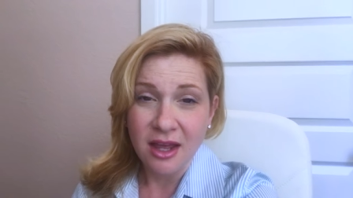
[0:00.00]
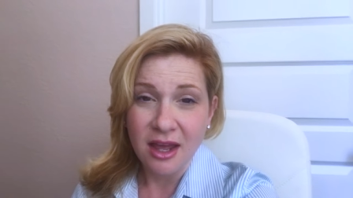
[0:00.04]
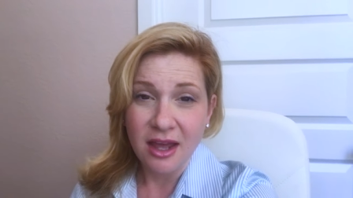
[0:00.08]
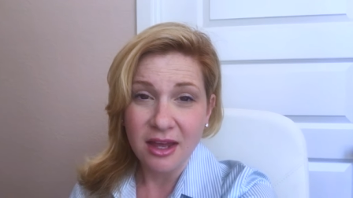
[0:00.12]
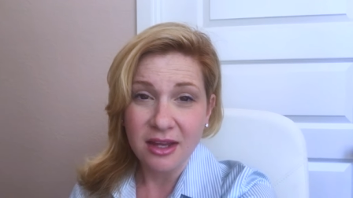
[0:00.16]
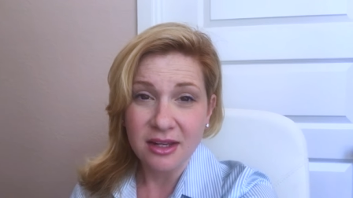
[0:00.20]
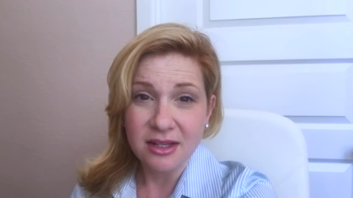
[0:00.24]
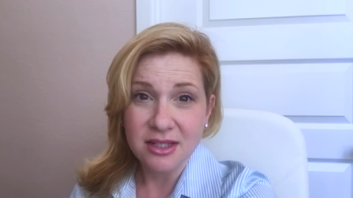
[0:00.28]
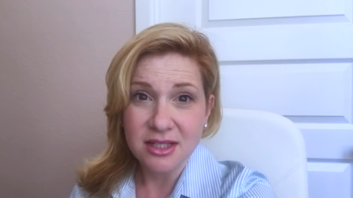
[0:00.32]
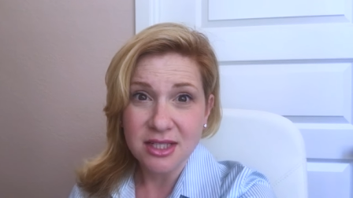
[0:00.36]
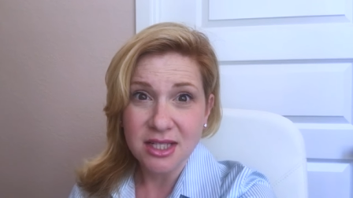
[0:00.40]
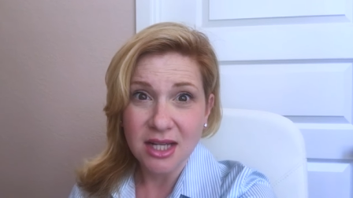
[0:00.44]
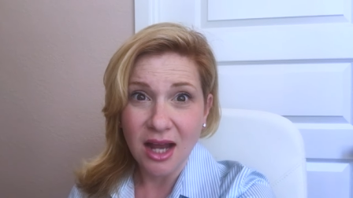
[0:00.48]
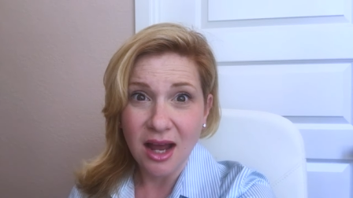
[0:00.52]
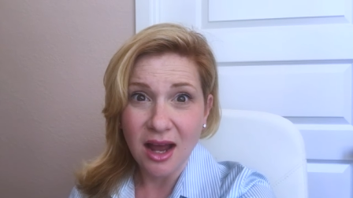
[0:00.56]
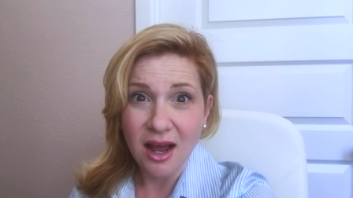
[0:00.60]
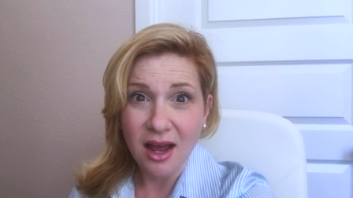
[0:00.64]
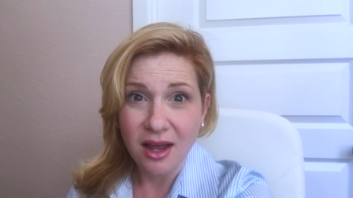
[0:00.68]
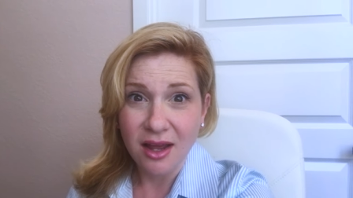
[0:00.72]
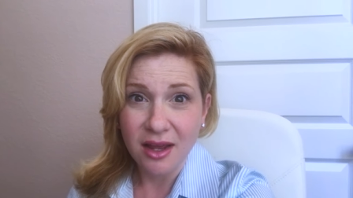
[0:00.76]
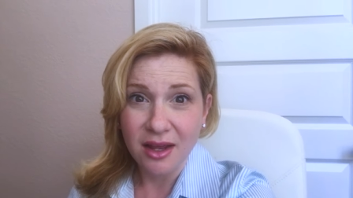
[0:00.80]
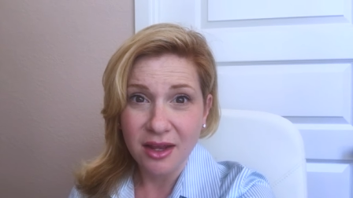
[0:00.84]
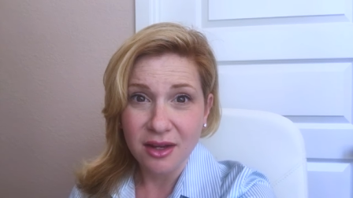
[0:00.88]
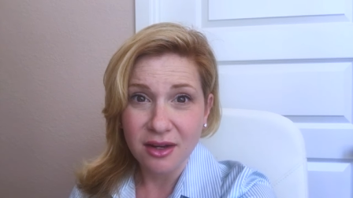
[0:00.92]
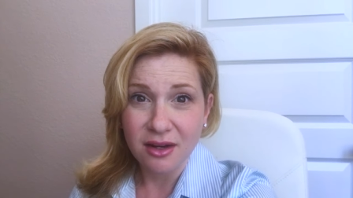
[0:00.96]
and
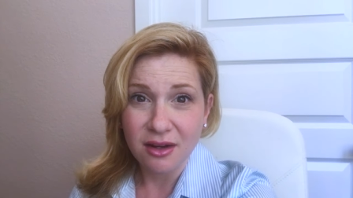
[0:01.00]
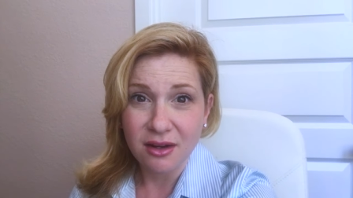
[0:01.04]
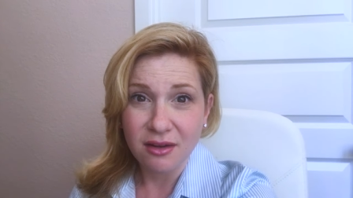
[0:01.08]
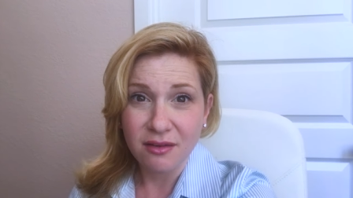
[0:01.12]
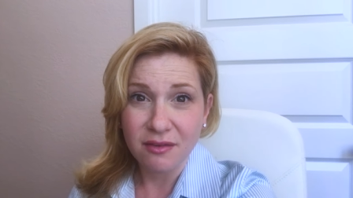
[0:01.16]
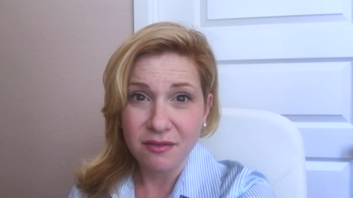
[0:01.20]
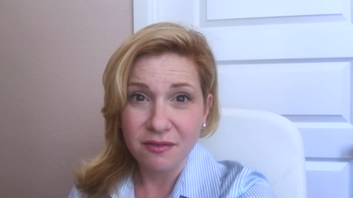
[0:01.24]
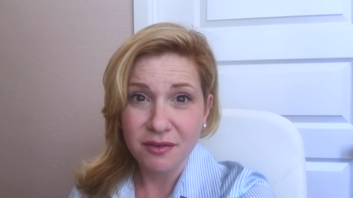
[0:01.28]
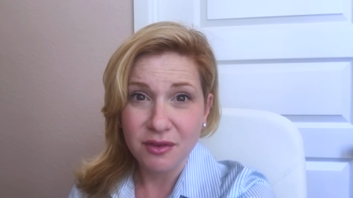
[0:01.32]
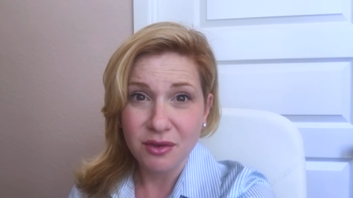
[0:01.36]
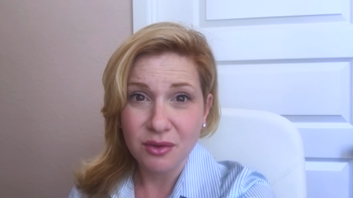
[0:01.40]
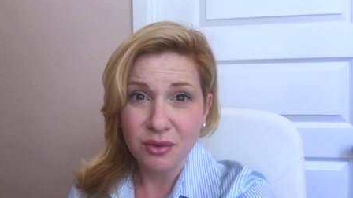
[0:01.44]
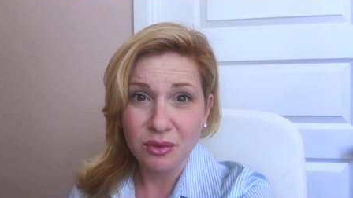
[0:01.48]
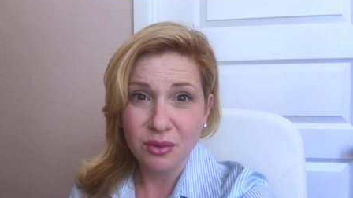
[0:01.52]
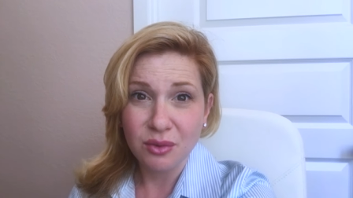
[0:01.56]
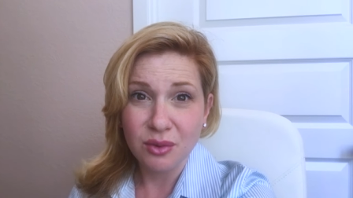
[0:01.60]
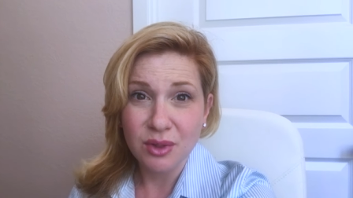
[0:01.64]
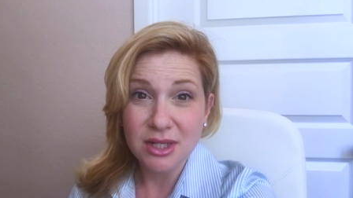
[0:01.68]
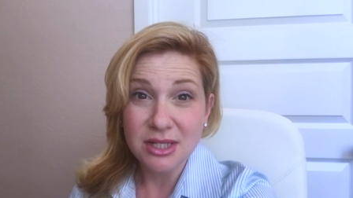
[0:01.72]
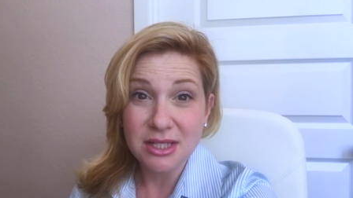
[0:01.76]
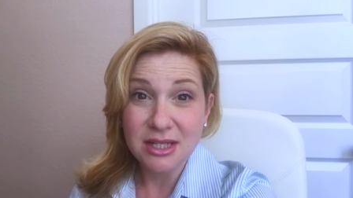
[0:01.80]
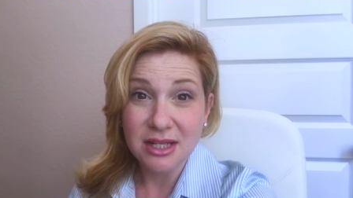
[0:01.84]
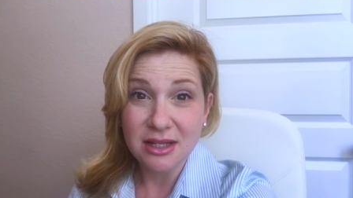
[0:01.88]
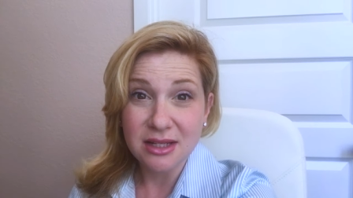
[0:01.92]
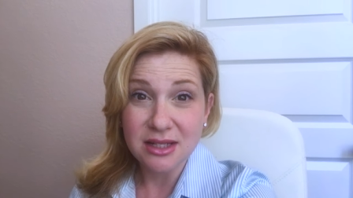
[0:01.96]
died a
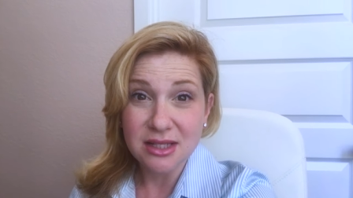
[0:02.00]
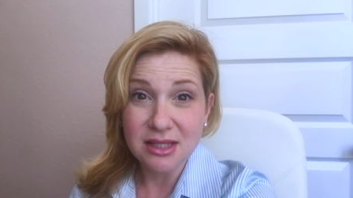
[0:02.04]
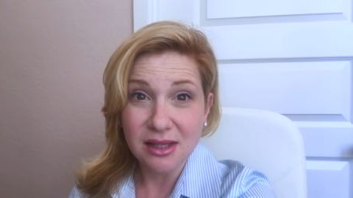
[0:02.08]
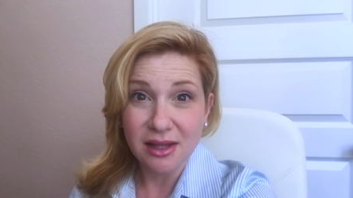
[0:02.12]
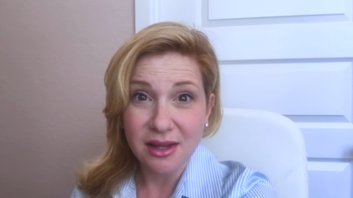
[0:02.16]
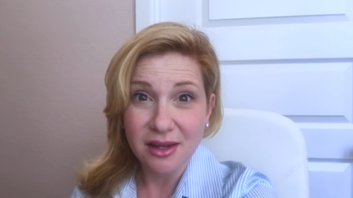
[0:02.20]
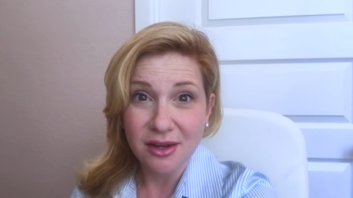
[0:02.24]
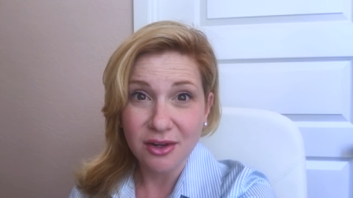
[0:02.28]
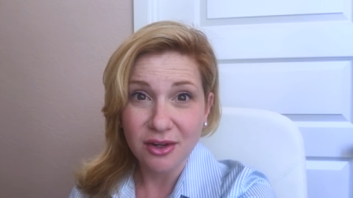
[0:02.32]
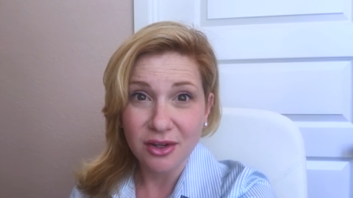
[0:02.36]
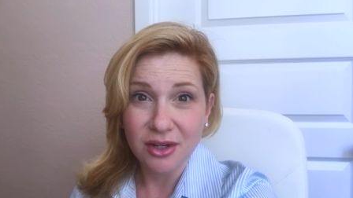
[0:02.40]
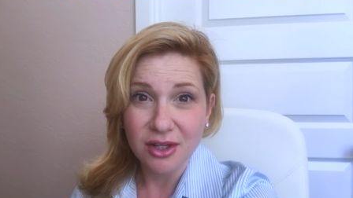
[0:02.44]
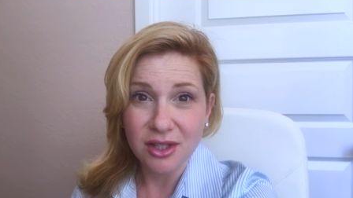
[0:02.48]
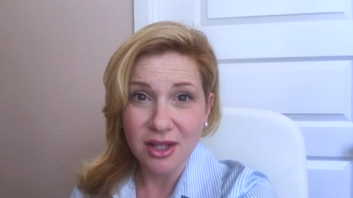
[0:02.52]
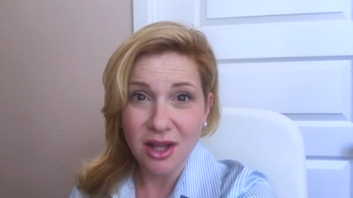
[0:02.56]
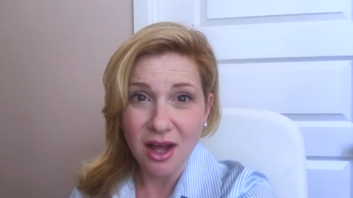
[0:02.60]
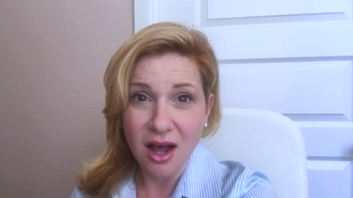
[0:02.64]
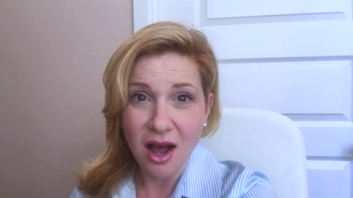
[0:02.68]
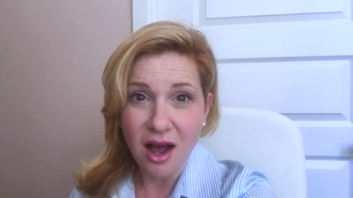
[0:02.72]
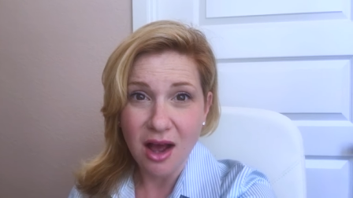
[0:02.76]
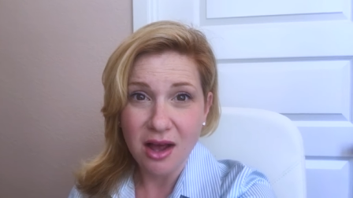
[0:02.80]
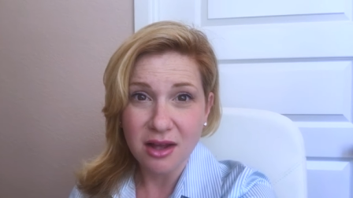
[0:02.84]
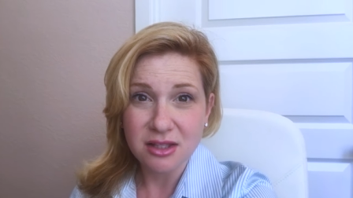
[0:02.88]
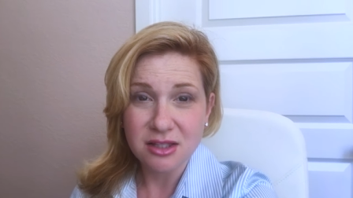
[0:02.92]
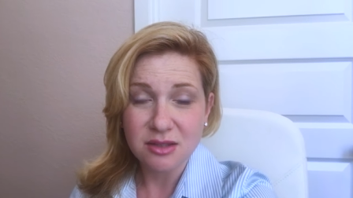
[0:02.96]
few days later in the
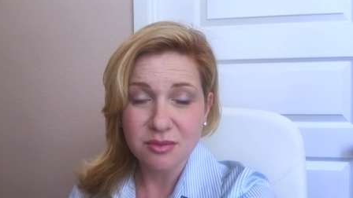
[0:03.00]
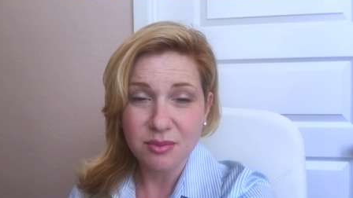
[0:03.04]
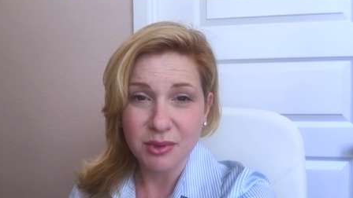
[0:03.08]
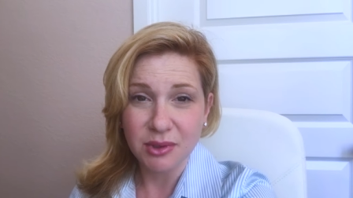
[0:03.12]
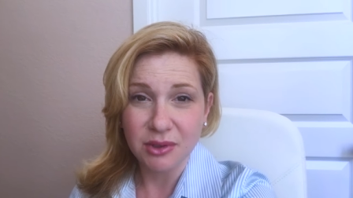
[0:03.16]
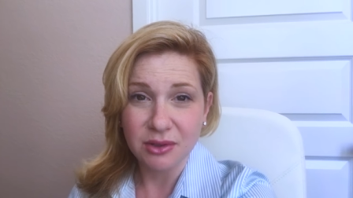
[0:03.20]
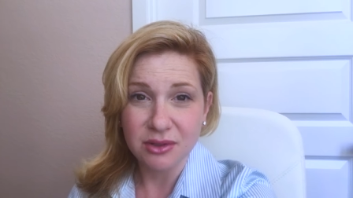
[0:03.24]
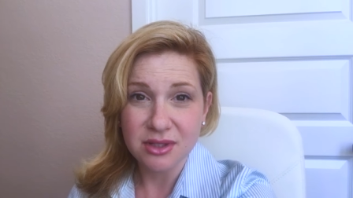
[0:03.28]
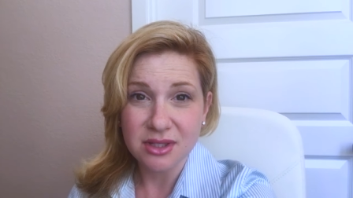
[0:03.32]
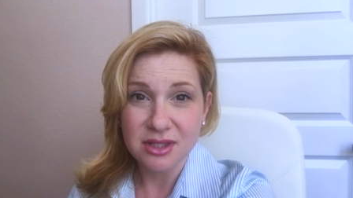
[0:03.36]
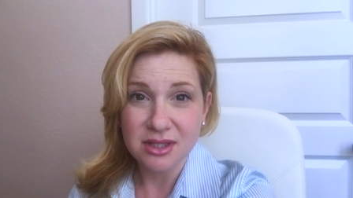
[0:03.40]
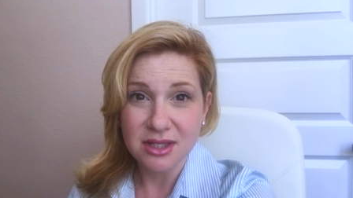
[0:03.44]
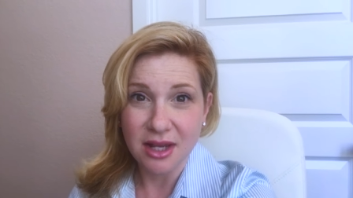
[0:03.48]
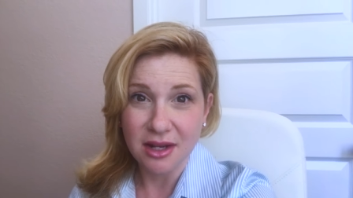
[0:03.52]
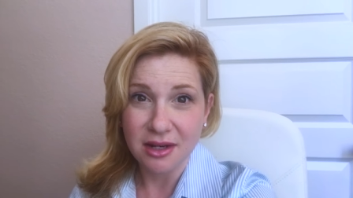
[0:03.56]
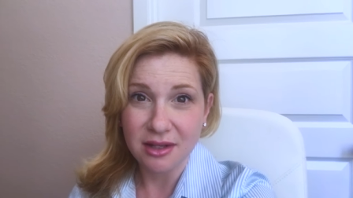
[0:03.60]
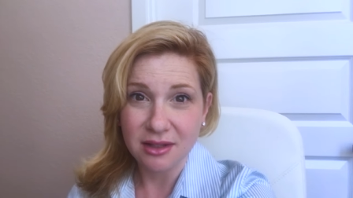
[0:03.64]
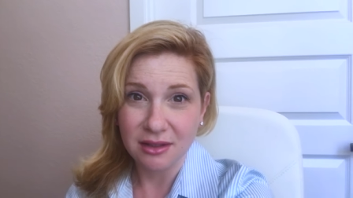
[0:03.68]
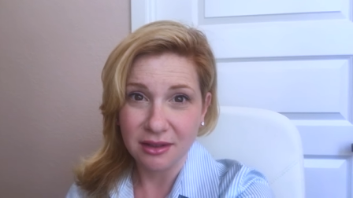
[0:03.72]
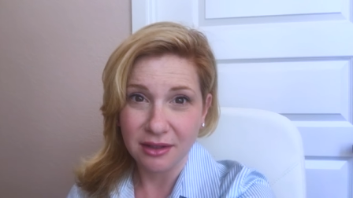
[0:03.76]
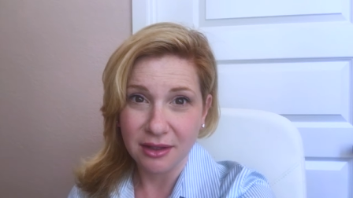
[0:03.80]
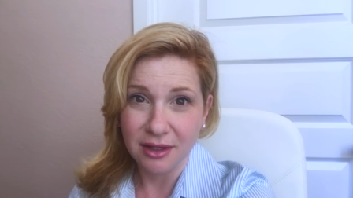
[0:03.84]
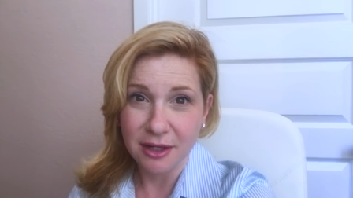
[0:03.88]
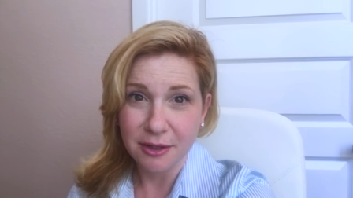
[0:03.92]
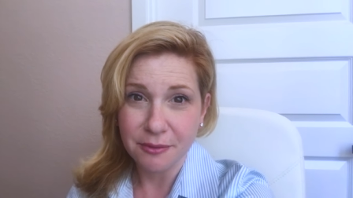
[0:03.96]
hospital
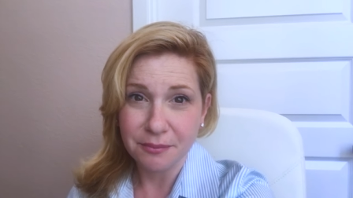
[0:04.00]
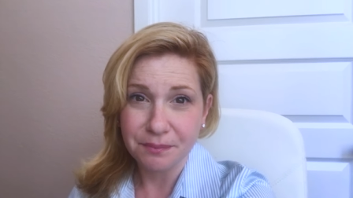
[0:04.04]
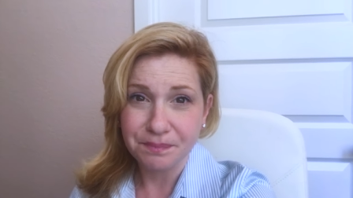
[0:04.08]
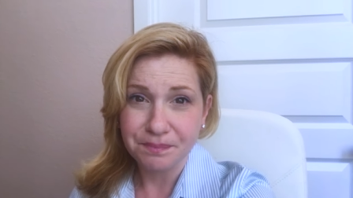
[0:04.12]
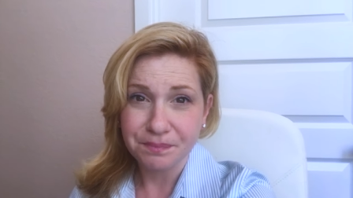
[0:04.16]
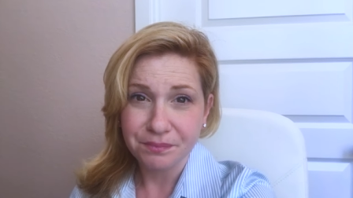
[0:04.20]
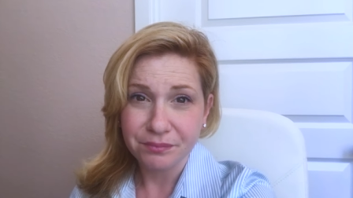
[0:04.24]
suddenly.